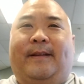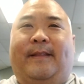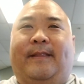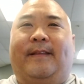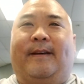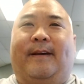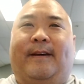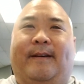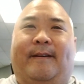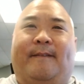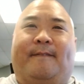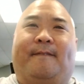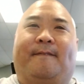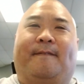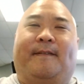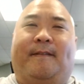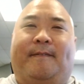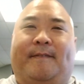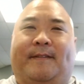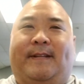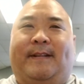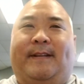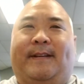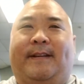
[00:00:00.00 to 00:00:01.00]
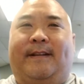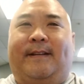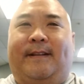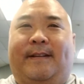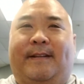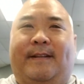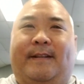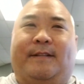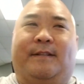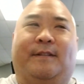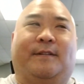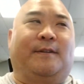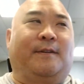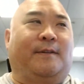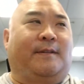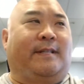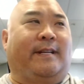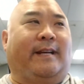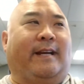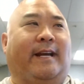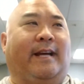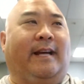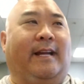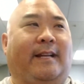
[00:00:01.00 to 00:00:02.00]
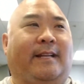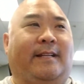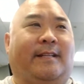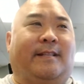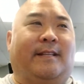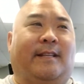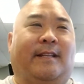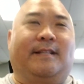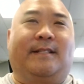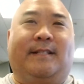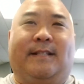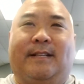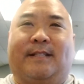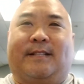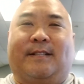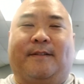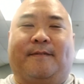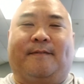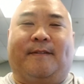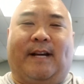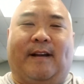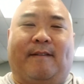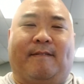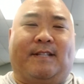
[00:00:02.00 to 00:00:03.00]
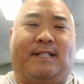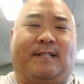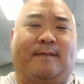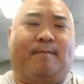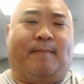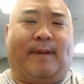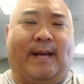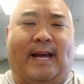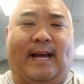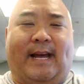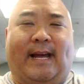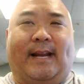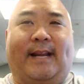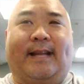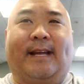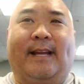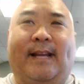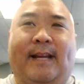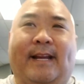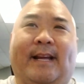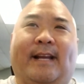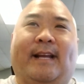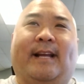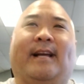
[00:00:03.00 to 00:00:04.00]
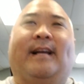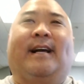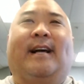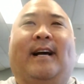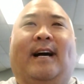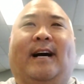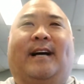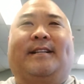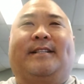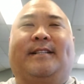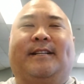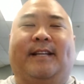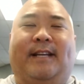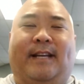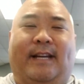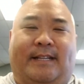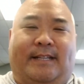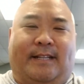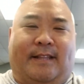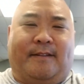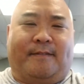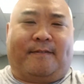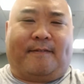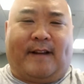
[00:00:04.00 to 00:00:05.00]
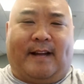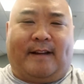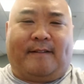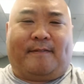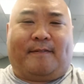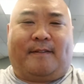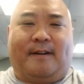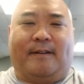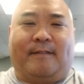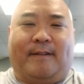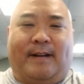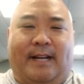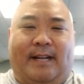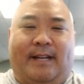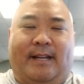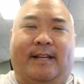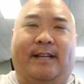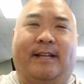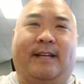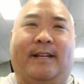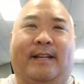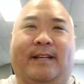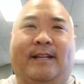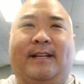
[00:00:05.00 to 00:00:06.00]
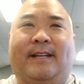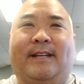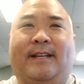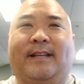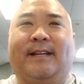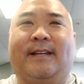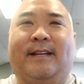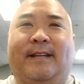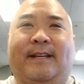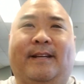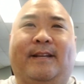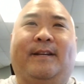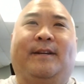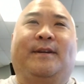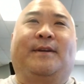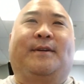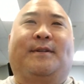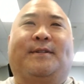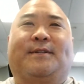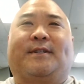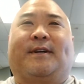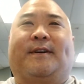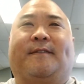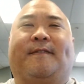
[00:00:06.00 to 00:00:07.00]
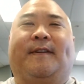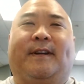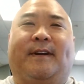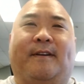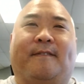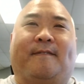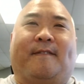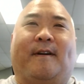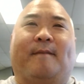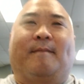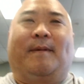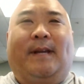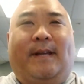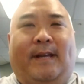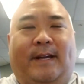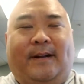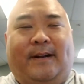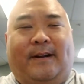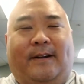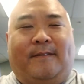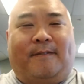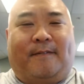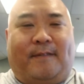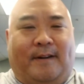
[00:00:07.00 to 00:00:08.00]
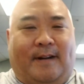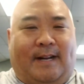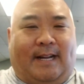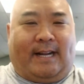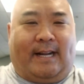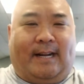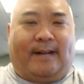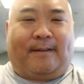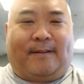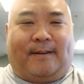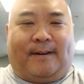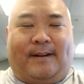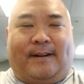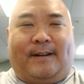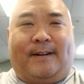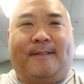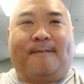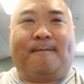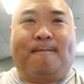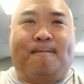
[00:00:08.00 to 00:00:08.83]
the 15 to the 210 to the 605 isn't bad until you get to the 5 freeway. So I figure if I'm here for an hour,